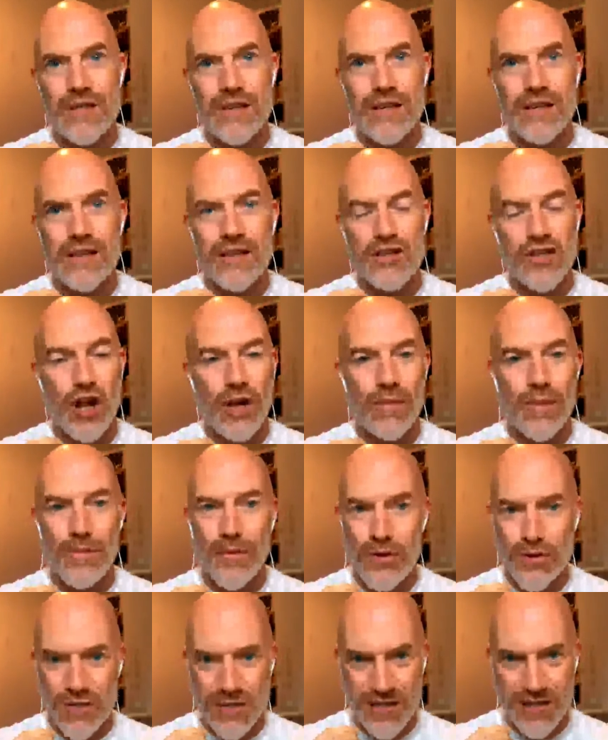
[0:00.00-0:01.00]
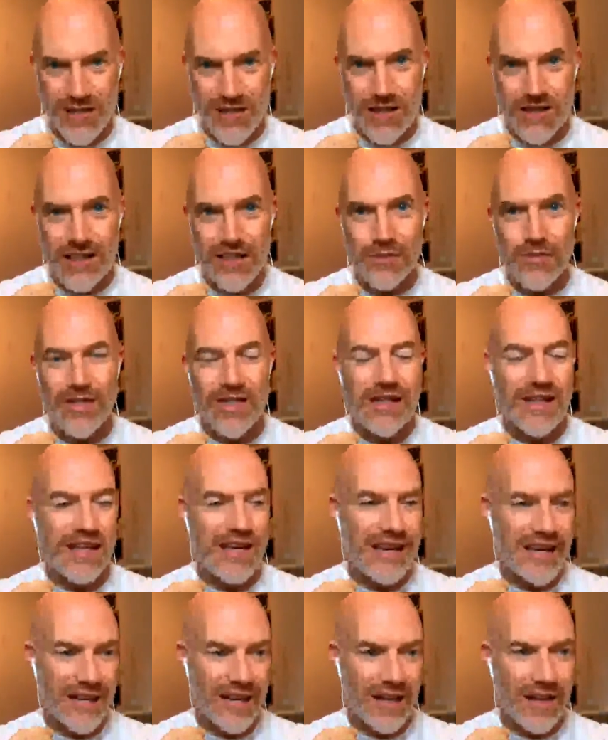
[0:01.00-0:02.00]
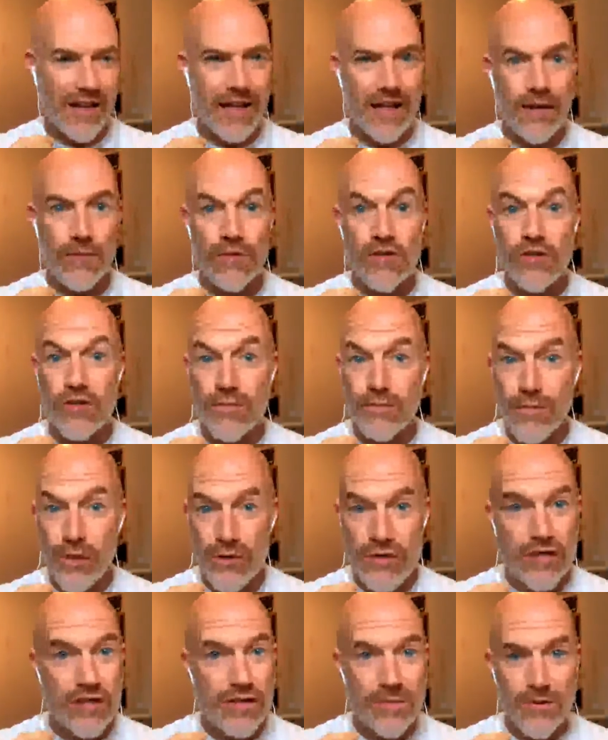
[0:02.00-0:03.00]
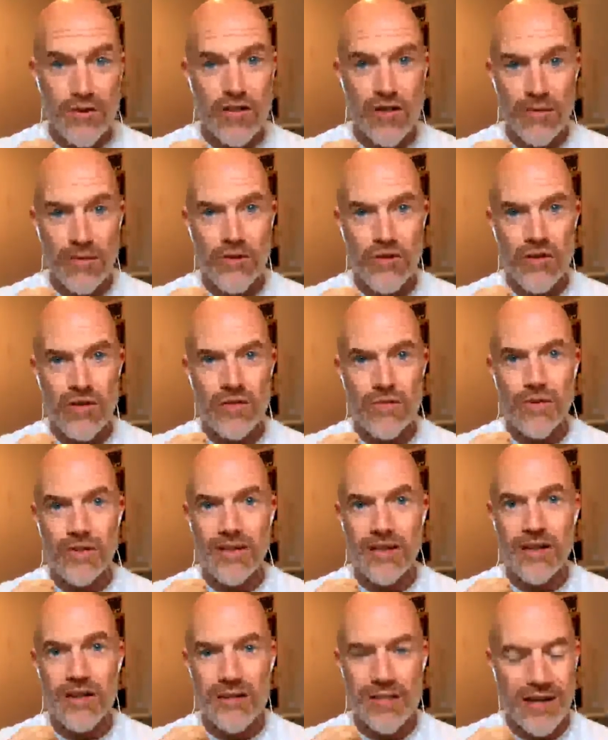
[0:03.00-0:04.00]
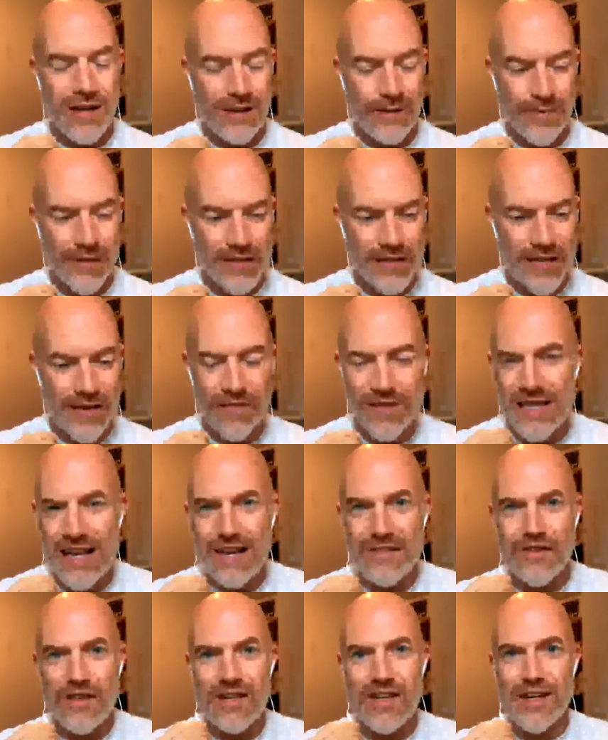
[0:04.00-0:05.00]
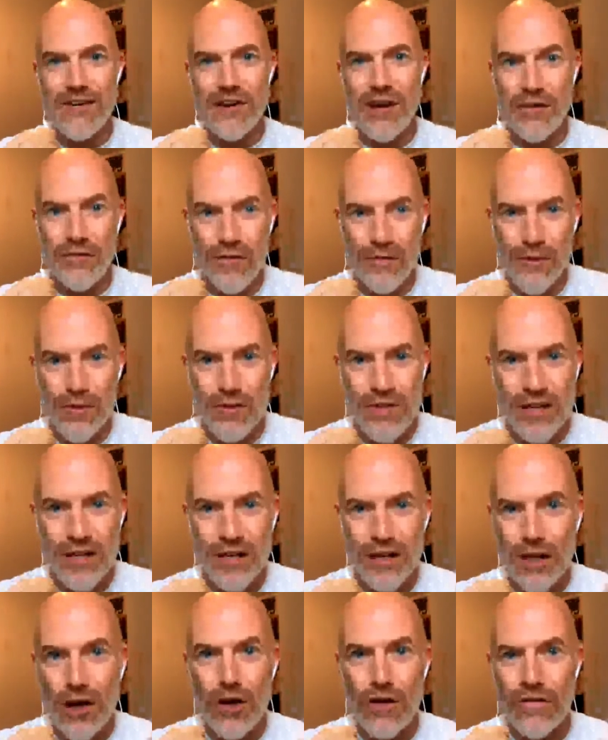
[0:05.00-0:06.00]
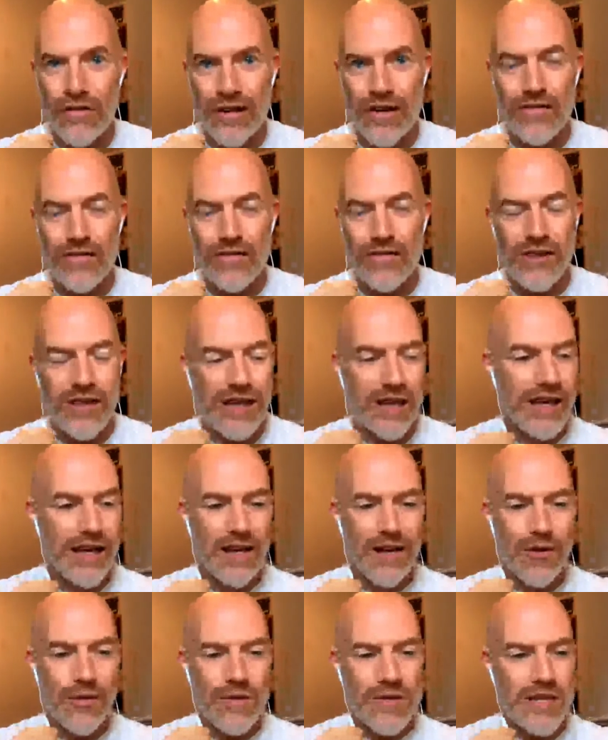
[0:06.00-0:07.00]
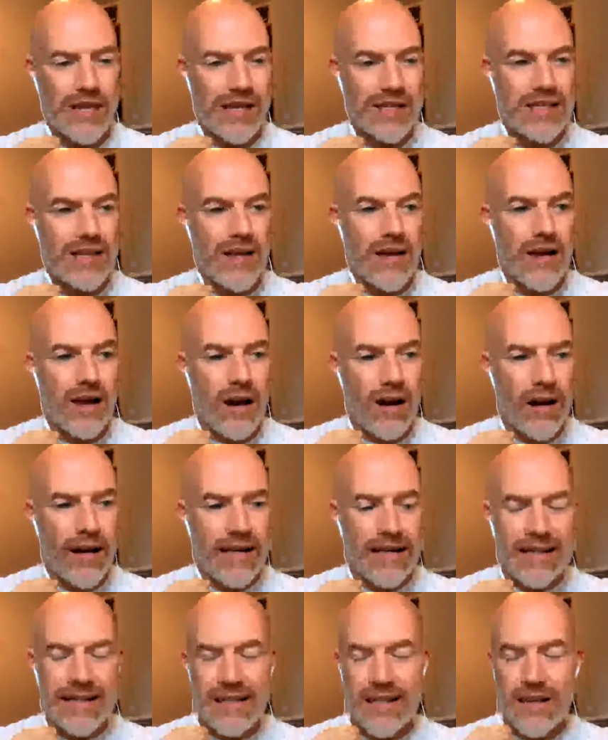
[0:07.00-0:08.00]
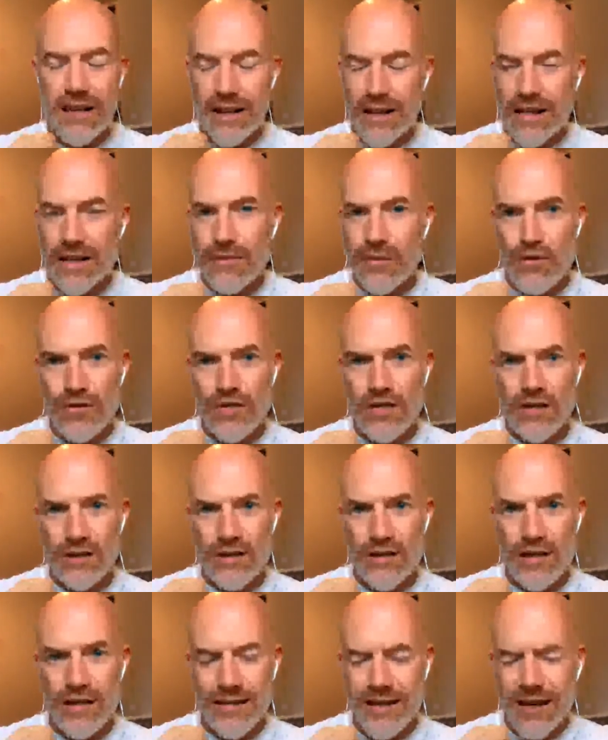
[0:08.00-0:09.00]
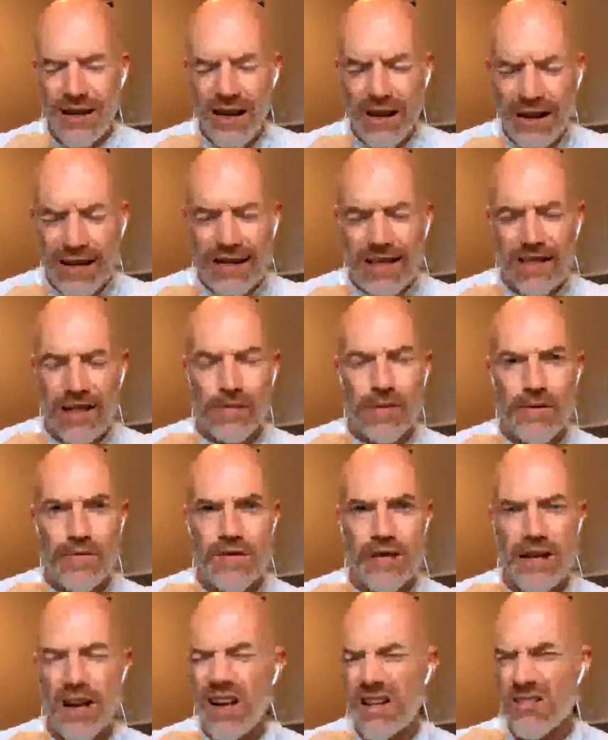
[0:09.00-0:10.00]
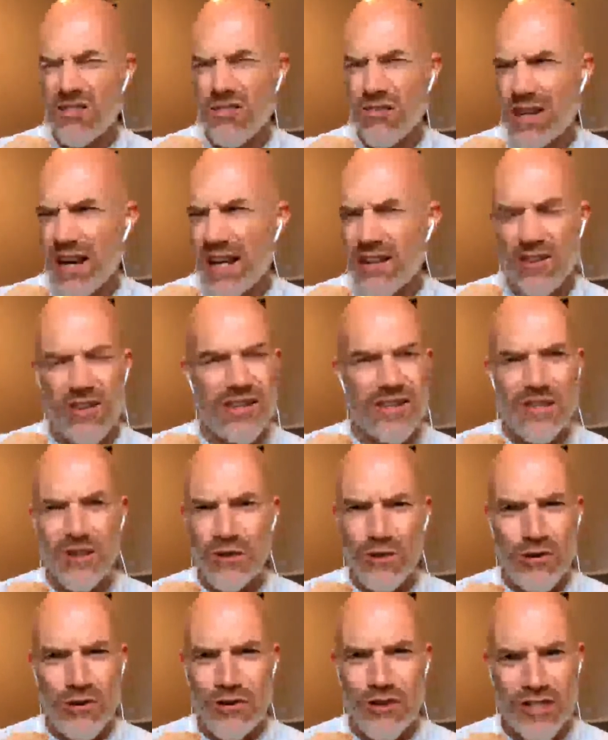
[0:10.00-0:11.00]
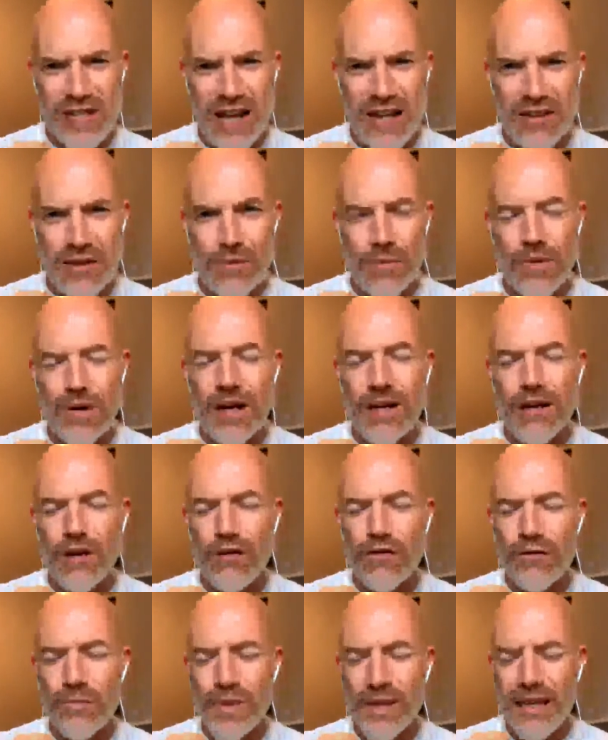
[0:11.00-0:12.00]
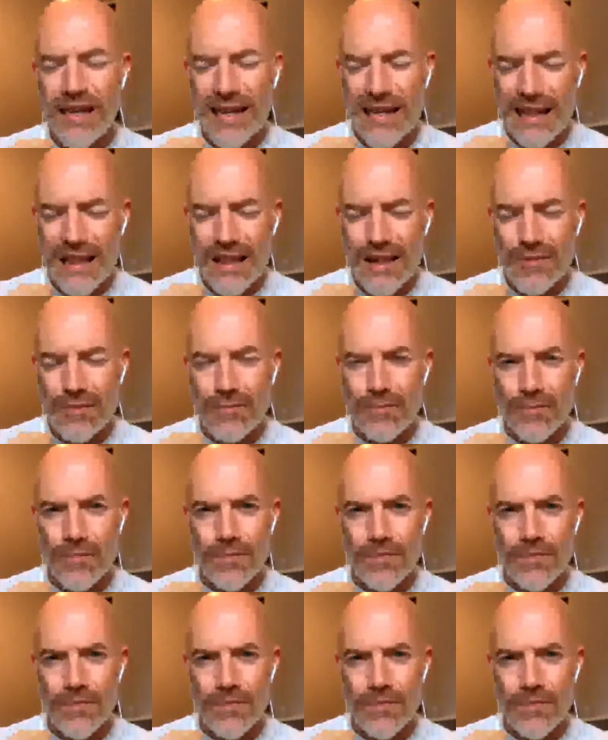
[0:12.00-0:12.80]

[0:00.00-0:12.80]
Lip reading: the Dolma Music Society, we did The King and I, and it was just musicals, musicals, musicals. But I'll be devil's advocate here now for musical love and everything, was that I didn't like musicals. I didn't like them. I was like, I don't get these, I don't understand them, but I love being in them.